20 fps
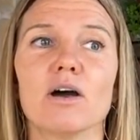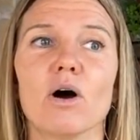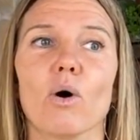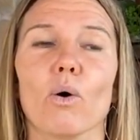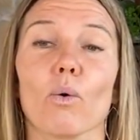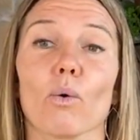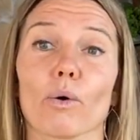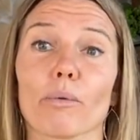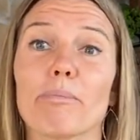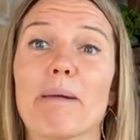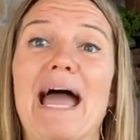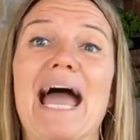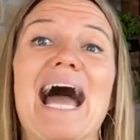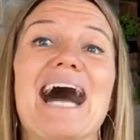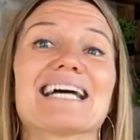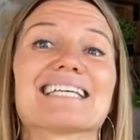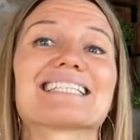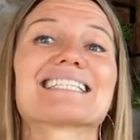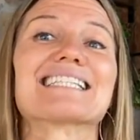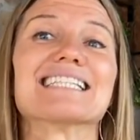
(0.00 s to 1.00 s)
Or
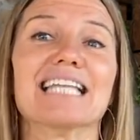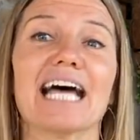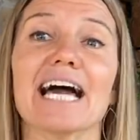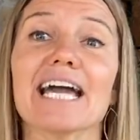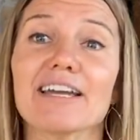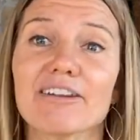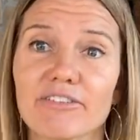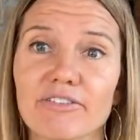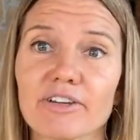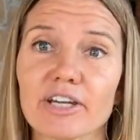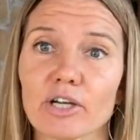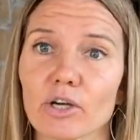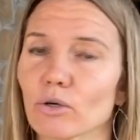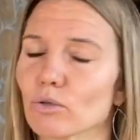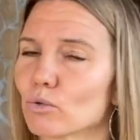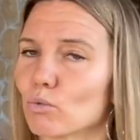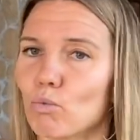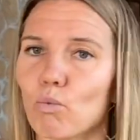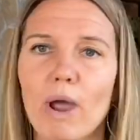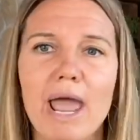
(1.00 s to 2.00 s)
past life, it
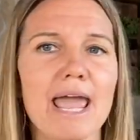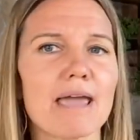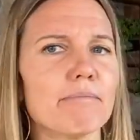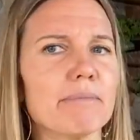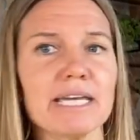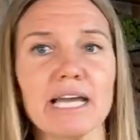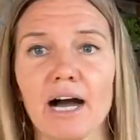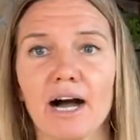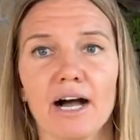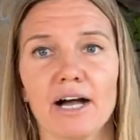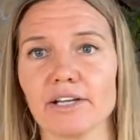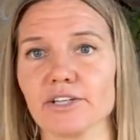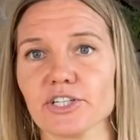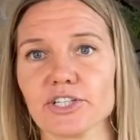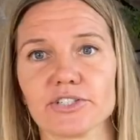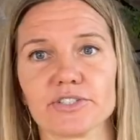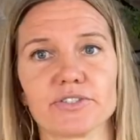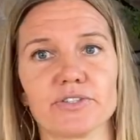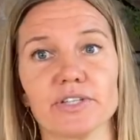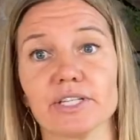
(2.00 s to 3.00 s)
goes way beyond
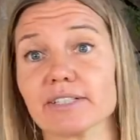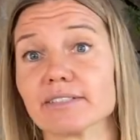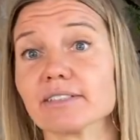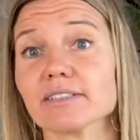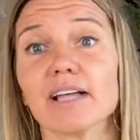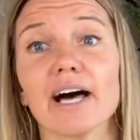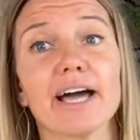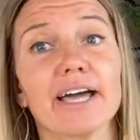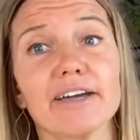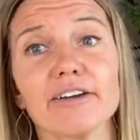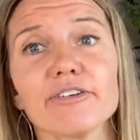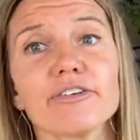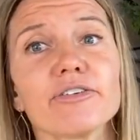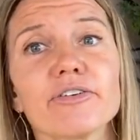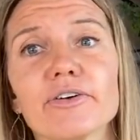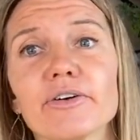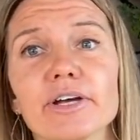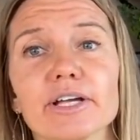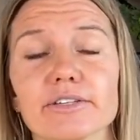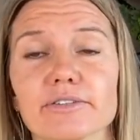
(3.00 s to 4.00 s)
just this
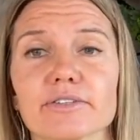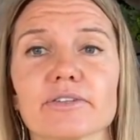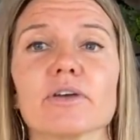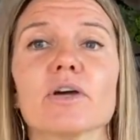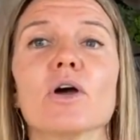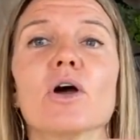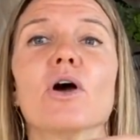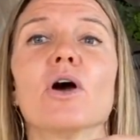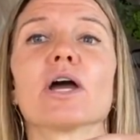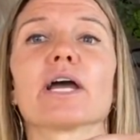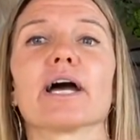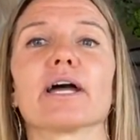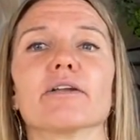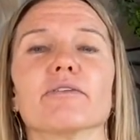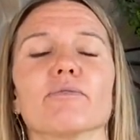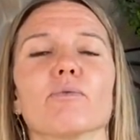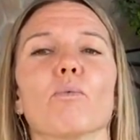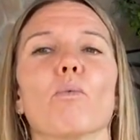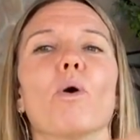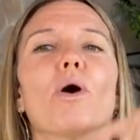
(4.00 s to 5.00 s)
life. It's kind of
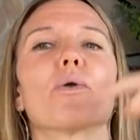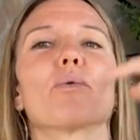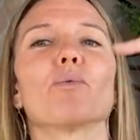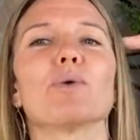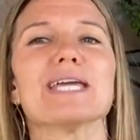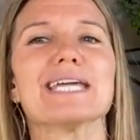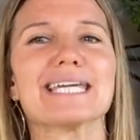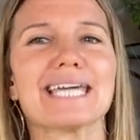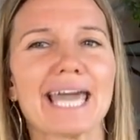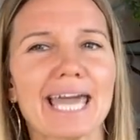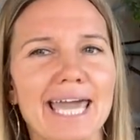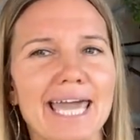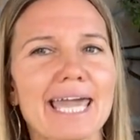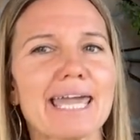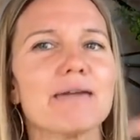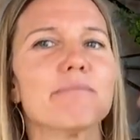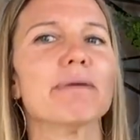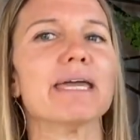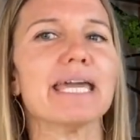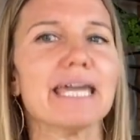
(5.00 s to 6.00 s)
what we
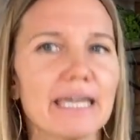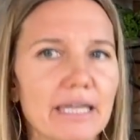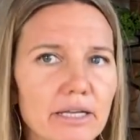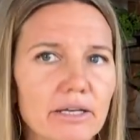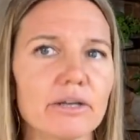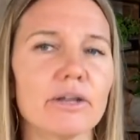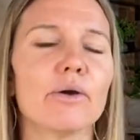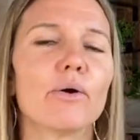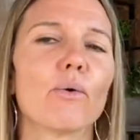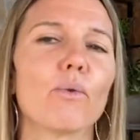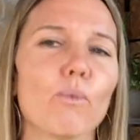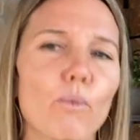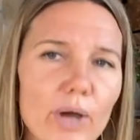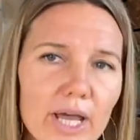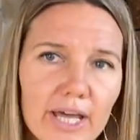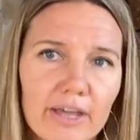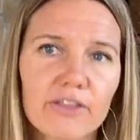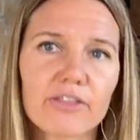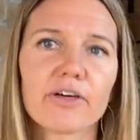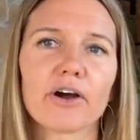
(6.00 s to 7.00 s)
came in
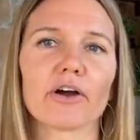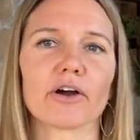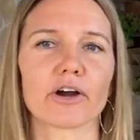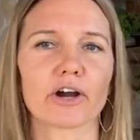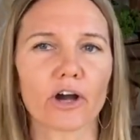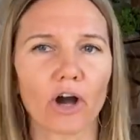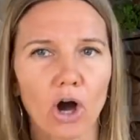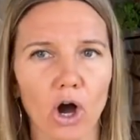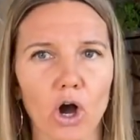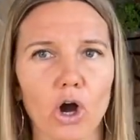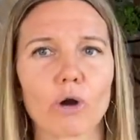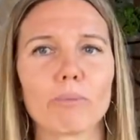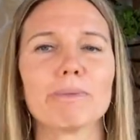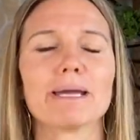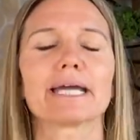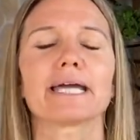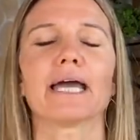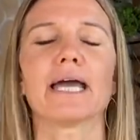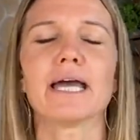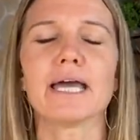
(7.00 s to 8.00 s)
with, our
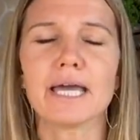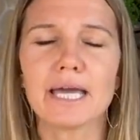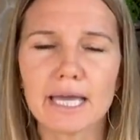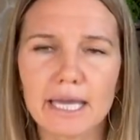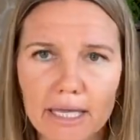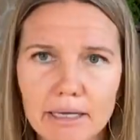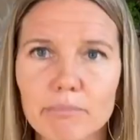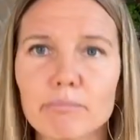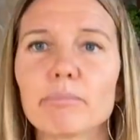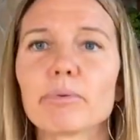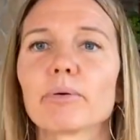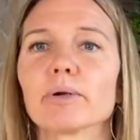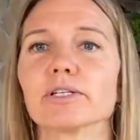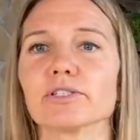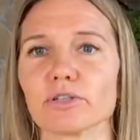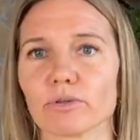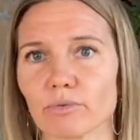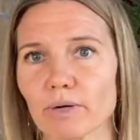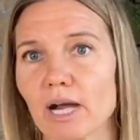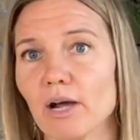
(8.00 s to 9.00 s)
karmic imprint
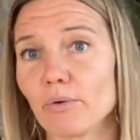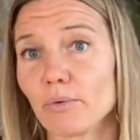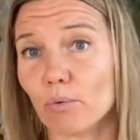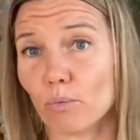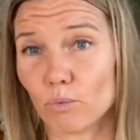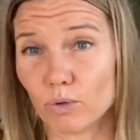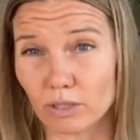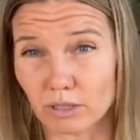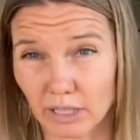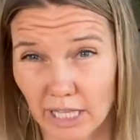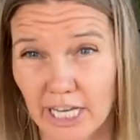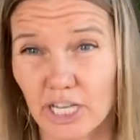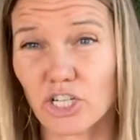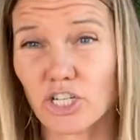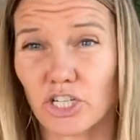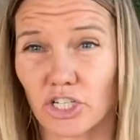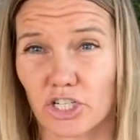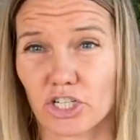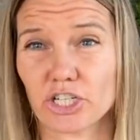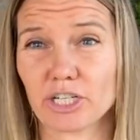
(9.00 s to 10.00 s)
around
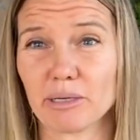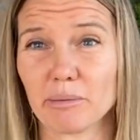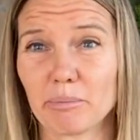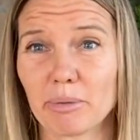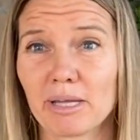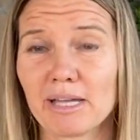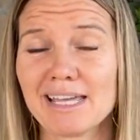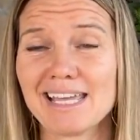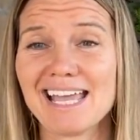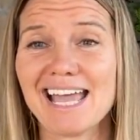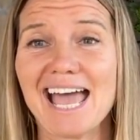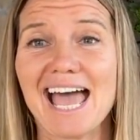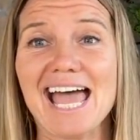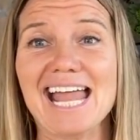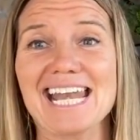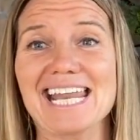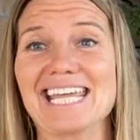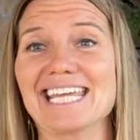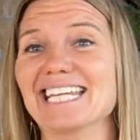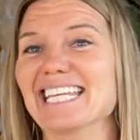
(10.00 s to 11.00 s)
relationship,
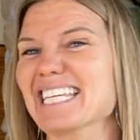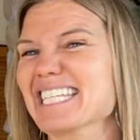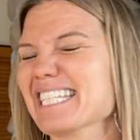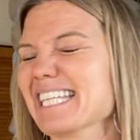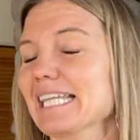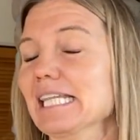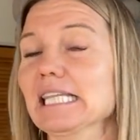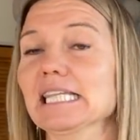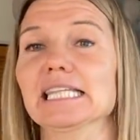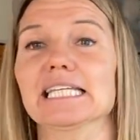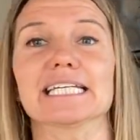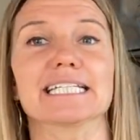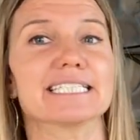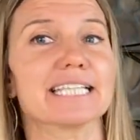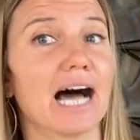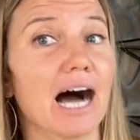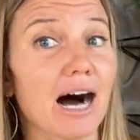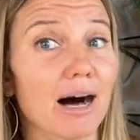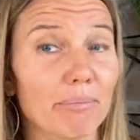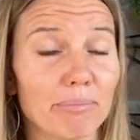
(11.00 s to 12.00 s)
and it is lit
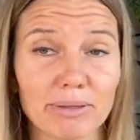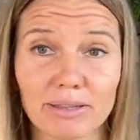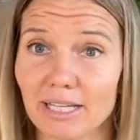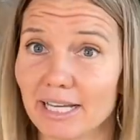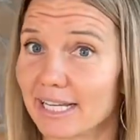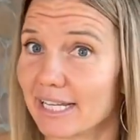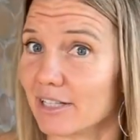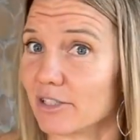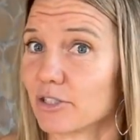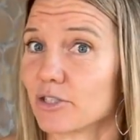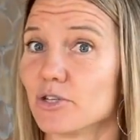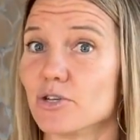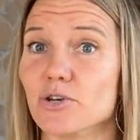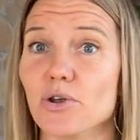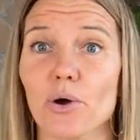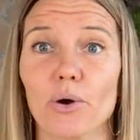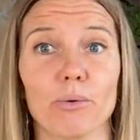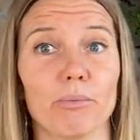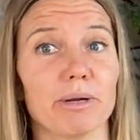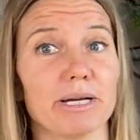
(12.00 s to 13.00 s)
up like it's
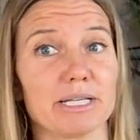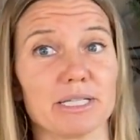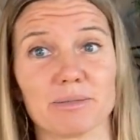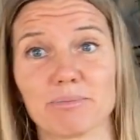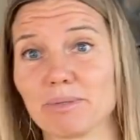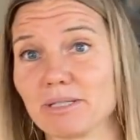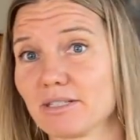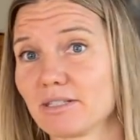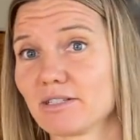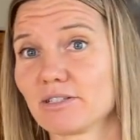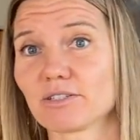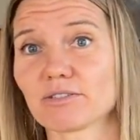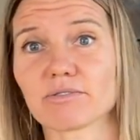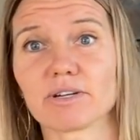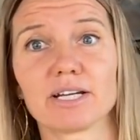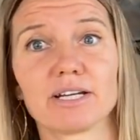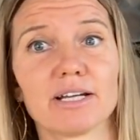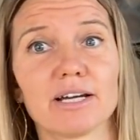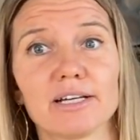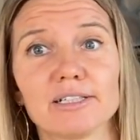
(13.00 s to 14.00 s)
nobody's business
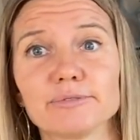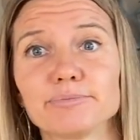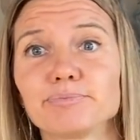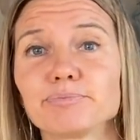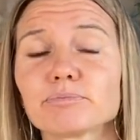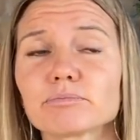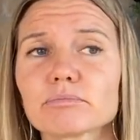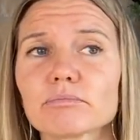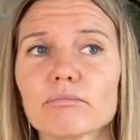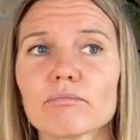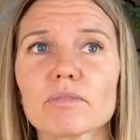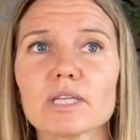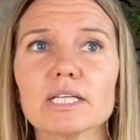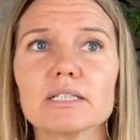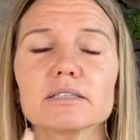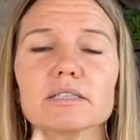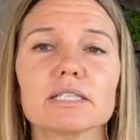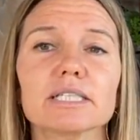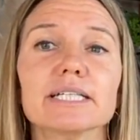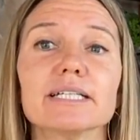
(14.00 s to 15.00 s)
right now.
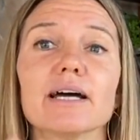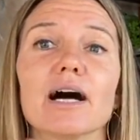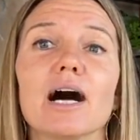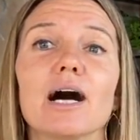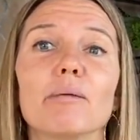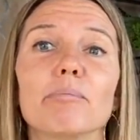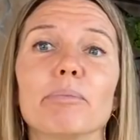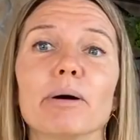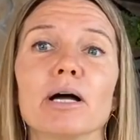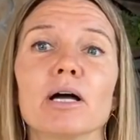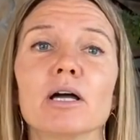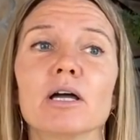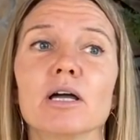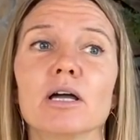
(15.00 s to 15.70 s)
Lit up